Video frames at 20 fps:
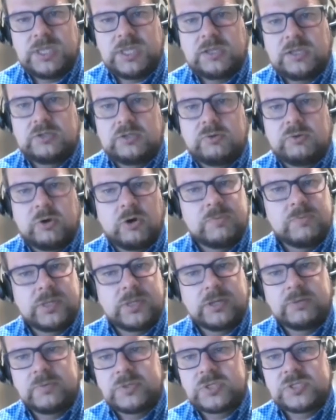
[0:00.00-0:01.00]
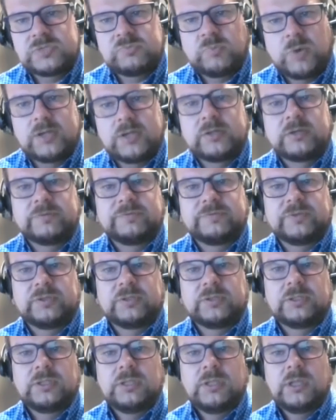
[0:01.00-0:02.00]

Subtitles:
make a new home here, which is wonderful.